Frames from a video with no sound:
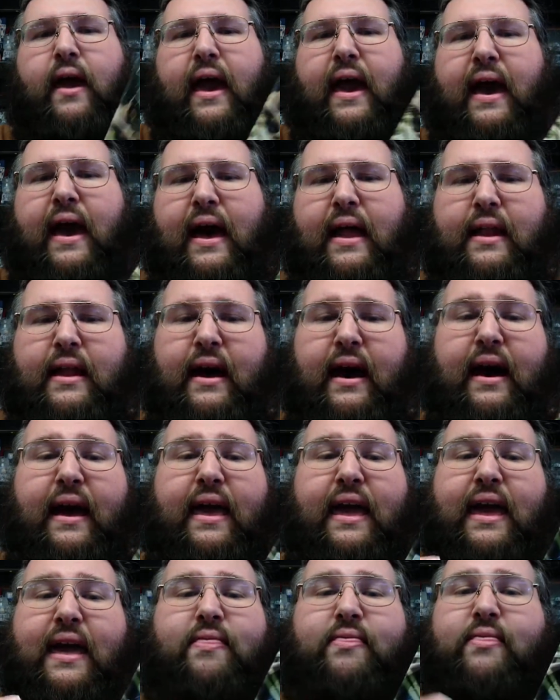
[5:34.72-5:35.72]
And
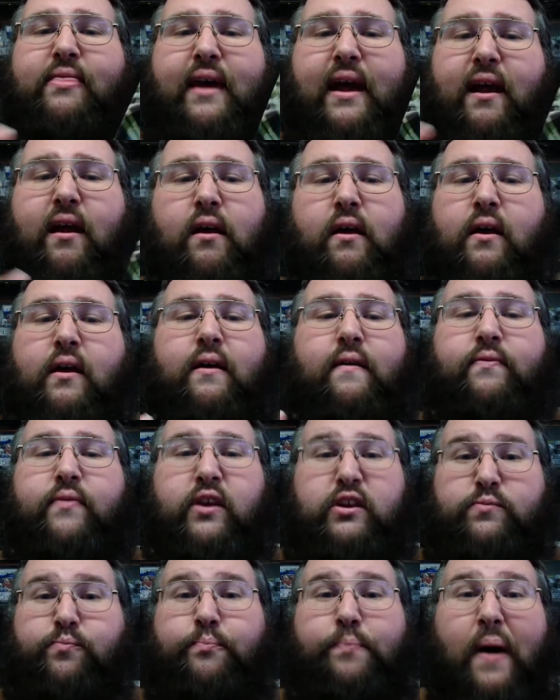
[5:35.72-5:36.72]
in
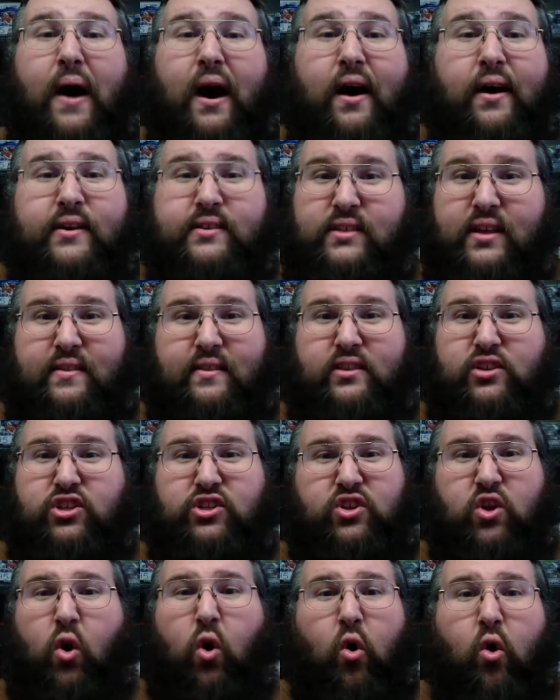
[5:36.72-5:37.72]
there's bugs, and it's
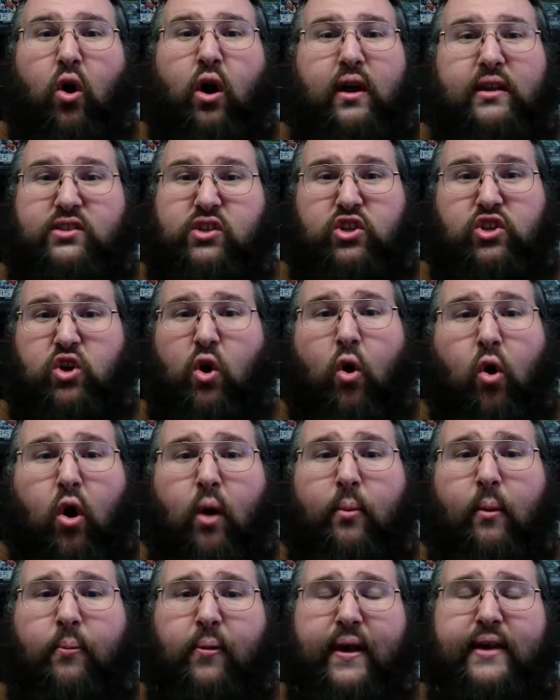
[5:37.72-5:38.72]
just a
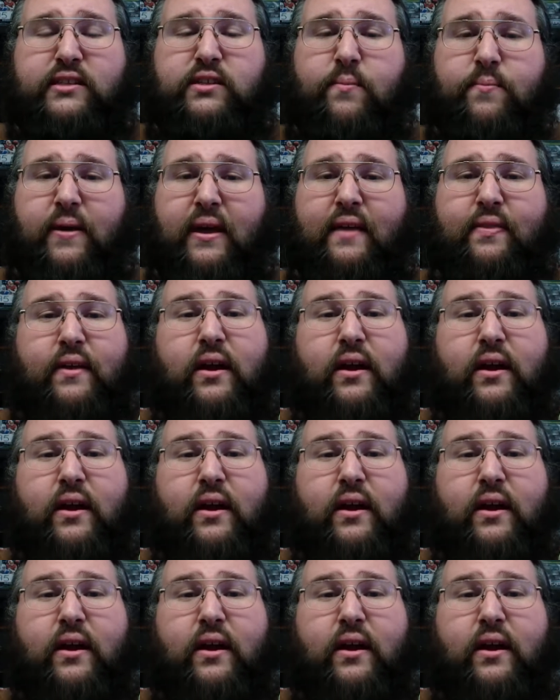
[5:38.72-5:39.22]
horrible place to be.